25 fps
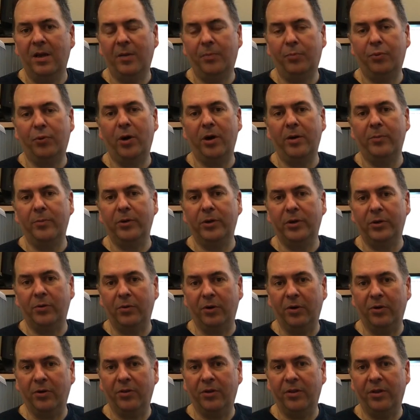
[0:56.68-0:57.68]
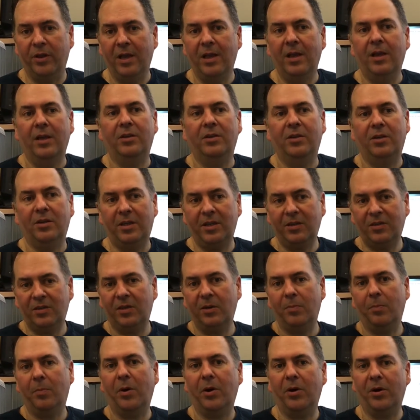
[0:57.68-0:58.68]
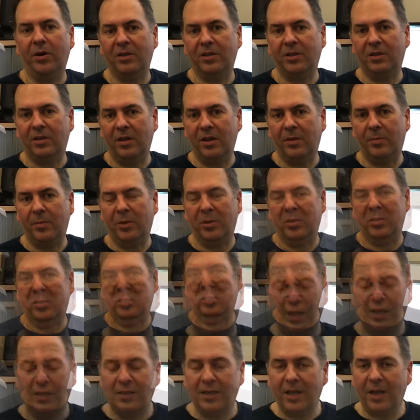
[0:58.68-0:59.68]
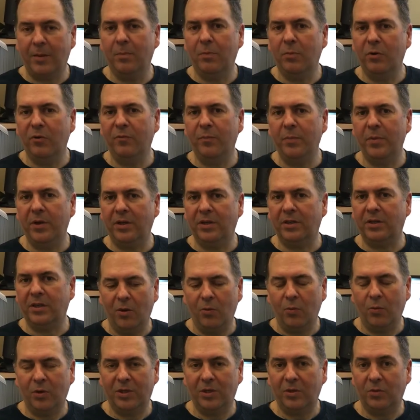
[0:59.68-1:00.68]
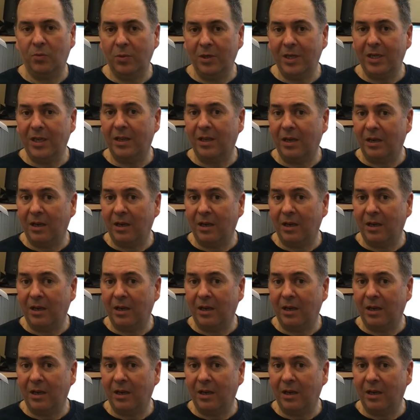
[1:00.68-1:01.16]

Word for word: a primary growth to distant parts in the body. And it's that movement which is really the